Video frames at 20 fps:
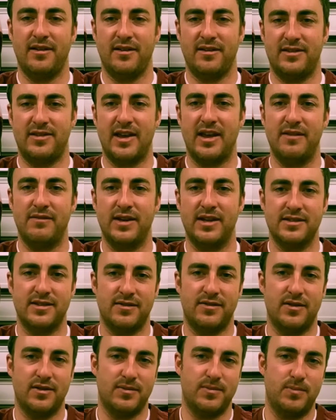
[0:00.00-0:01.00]
savings
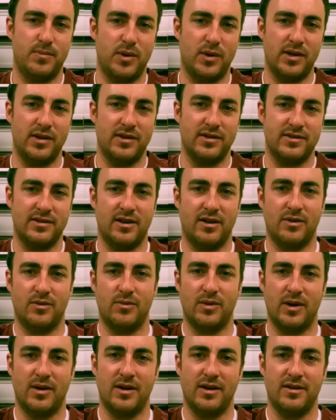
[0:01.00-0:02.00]
if you're putting the
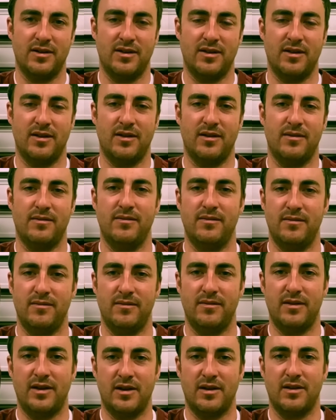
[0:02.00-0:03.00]
solid rear into the
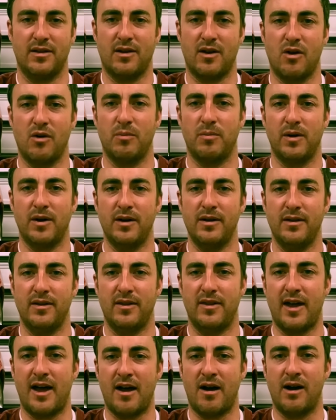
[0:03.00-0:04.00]
into the Cobra,
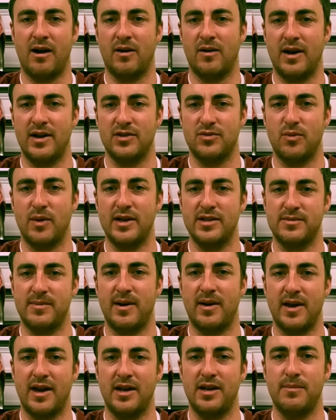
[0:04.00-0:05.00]
that IRS weighs
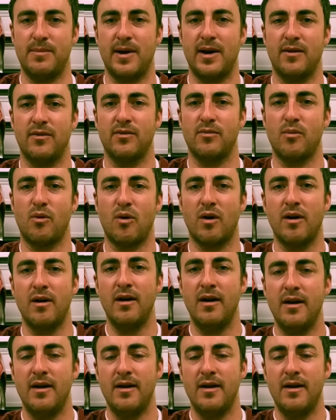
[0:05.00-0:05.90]
about 80 pounds more.